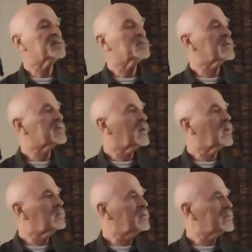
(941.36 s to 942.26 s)
to what the
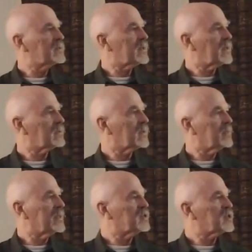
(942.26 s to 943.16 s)
old Buddha taught. I
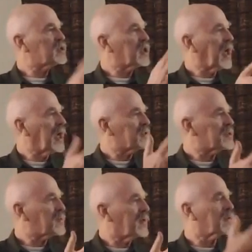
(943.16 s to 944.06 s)
mean, it just
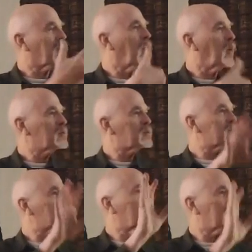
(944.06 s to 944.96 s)
changes, right? The clothes,
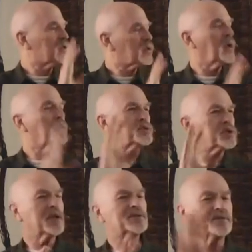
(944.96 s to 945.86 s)
it's sort of like the clothes
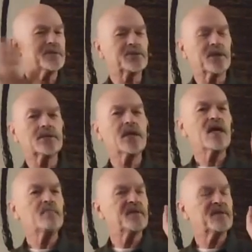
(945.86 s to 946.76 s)
change, everything changes.
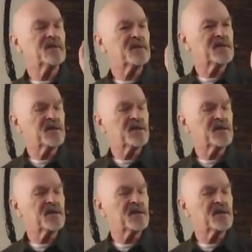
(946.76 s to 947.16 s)
But the